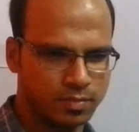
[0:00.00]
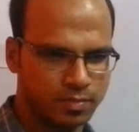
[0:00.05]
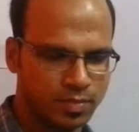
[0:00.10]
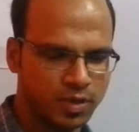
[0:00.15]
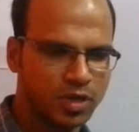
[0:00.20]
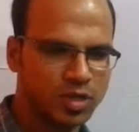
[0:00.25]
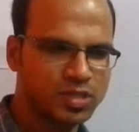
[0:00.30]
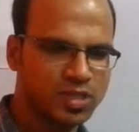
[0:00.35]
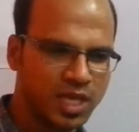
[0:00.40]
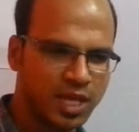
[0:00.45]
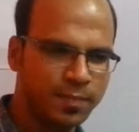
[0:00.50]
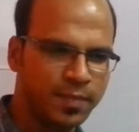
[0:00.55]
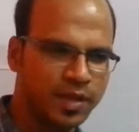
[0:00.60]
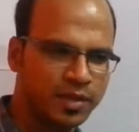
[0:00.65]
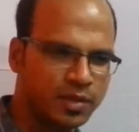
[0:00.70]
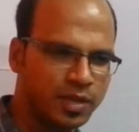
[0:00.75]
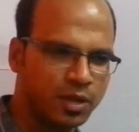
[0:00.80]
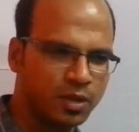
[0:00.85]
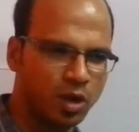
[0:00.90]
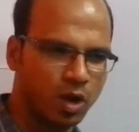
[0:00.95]
Because they
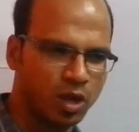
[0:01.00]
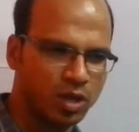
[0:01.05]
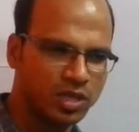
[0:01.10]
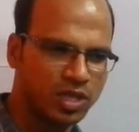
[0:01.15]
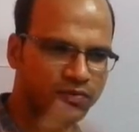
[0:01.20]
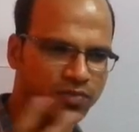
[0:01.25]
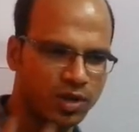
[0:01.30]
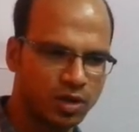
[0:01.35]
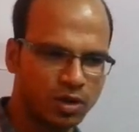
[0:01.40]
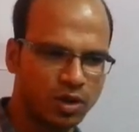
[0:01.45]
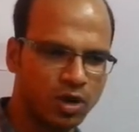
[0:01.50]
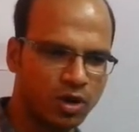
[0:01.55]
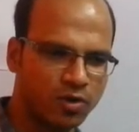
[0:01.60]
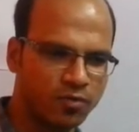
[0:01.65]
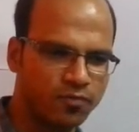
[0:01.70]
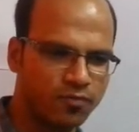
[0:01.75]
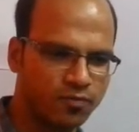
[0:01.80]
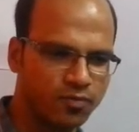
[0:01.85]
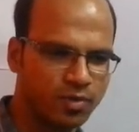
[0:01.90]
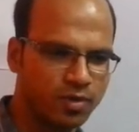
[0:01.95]
maintain all the work
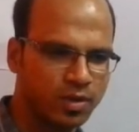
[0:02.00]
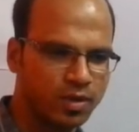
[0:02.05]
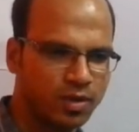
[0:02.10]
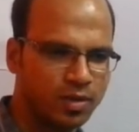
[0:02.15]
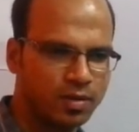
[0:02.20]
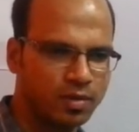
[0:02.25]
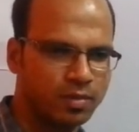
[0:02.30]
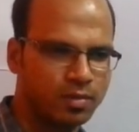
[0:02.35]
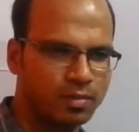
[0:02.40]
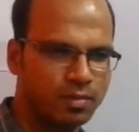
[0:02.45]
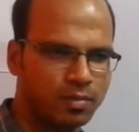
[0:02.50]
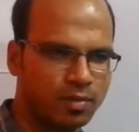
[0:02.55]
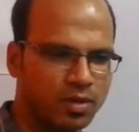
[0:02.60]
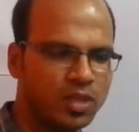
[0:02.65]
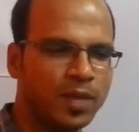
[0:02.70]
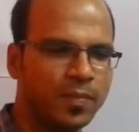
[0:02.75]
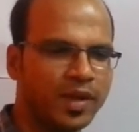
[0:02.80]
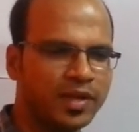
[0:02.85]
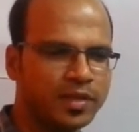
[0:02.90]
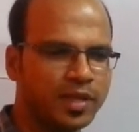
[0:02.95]
of or
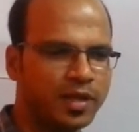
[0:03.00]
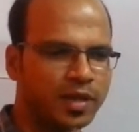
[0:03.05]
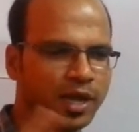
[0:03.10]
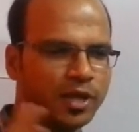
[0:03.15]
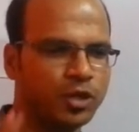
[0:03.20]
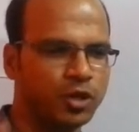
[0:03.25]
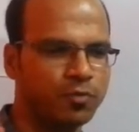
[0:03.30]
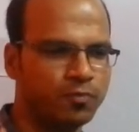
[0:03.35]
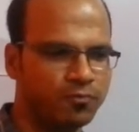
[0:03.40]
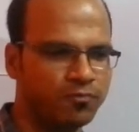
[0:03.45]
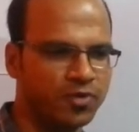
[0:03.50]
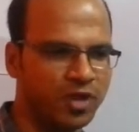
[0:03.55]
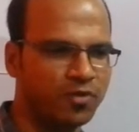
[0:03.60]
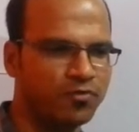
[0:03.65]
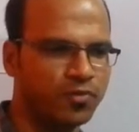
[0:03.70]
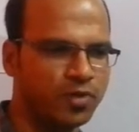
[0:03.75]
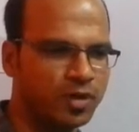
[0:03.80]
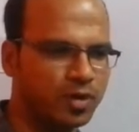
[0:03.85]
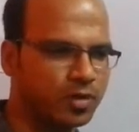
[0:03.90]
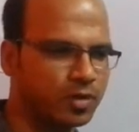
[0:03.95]
they maintain Hadoop
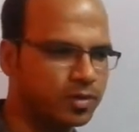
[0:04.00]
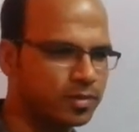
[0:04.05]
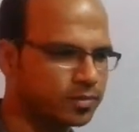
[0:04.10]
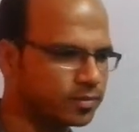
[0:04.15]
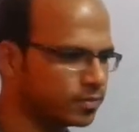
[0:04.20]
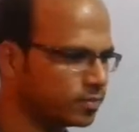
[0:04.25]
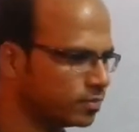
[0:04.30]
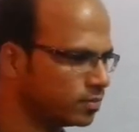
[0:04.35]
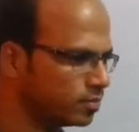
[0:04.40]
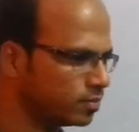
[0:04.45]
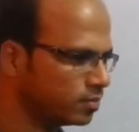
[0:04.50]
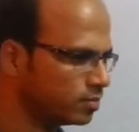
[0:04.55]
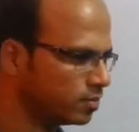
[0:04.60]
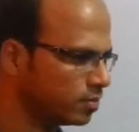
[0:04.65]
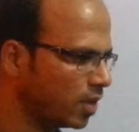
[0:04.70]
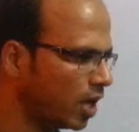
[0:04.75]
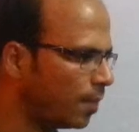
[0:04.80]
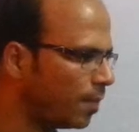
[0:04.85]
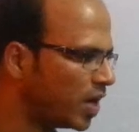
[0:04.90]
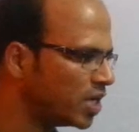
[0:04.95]
framework.
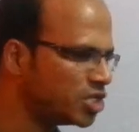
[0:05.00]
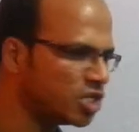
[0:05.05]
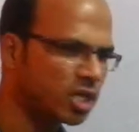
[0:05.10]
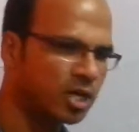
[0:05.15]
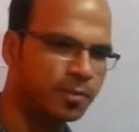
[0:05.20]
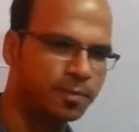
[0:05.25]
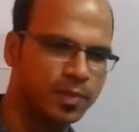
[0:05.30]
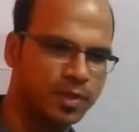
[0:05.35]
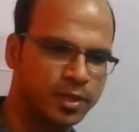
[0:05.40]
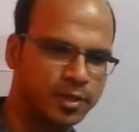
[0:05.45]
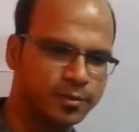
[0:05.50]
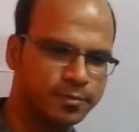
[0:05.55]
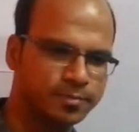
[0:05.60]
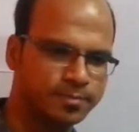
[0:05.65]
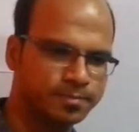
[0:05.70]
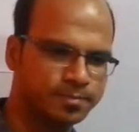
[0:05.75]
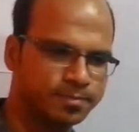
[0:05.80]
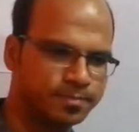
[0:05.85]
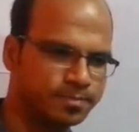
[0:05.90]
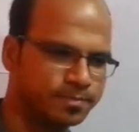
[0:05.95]
Apache company.
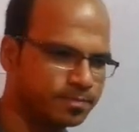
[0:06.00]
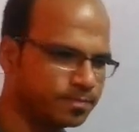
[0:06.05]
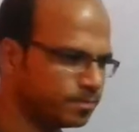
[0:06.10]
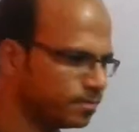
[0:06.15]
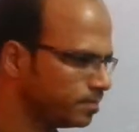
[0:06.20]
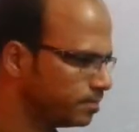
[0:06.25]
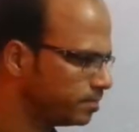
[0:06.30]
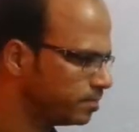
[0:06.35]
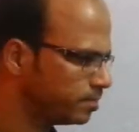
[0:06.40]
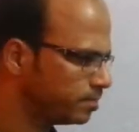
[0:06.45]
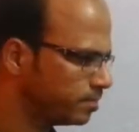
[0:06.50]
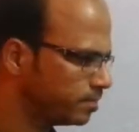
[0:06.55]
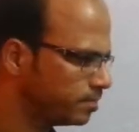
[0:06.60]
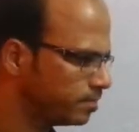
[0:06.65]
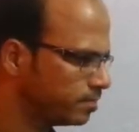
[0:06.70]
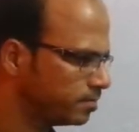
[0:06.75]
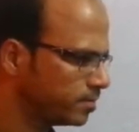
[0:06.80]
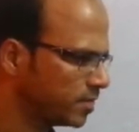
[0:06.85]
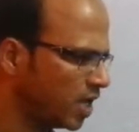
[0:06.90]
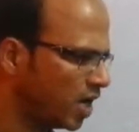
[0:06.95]

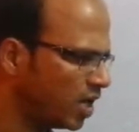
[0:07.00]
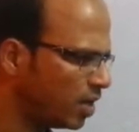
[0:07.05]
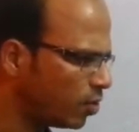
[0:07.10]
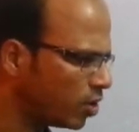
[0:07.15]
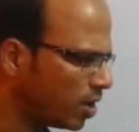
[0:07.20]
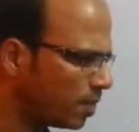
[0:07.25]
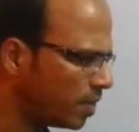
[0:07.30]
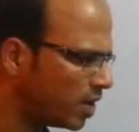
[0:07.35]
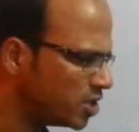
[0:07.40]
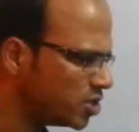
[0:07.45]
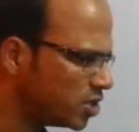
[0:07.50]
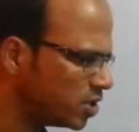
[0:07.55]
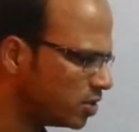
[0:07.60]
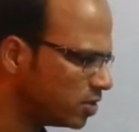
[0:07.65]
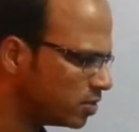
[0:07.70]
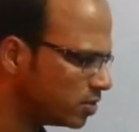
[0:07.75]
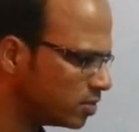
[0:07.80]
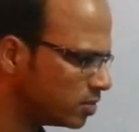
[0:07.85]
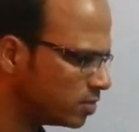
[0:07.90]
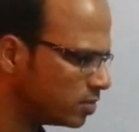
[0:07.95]
Heard about Apache?
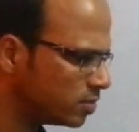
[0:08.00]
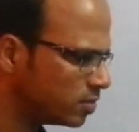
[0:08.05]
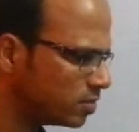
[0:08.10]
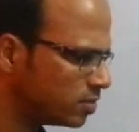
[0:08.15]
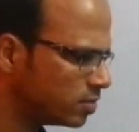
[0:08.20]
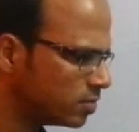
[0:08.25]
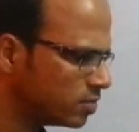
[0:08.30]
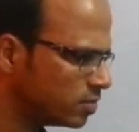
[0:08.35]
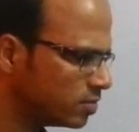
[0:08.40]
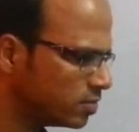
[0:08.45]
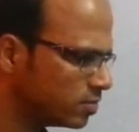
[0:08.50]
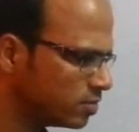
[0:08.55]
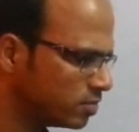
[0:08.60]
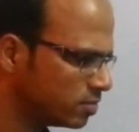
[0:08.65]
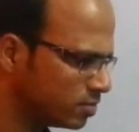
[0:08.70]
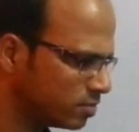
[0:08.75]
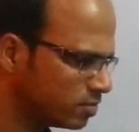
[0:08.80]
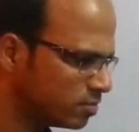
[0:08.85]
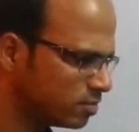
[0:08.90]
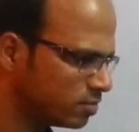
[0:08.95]

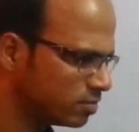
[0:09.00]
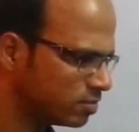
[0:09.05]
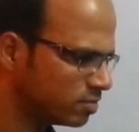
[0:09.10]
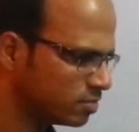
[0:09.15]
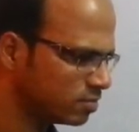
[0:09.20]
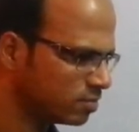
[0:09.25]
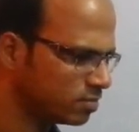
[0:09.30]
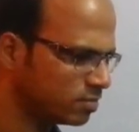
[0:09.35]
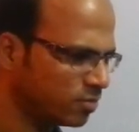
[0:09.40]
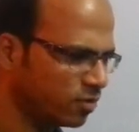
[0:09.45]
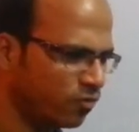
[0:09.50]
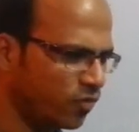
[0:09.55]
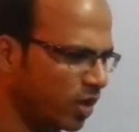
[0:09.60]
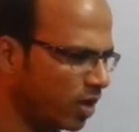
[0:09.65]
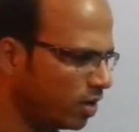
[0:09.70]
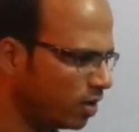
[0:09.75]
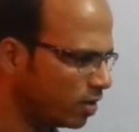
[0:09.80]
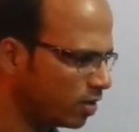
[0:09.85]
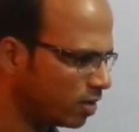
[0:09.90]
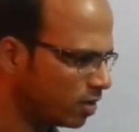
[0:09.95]
Yeah. Where?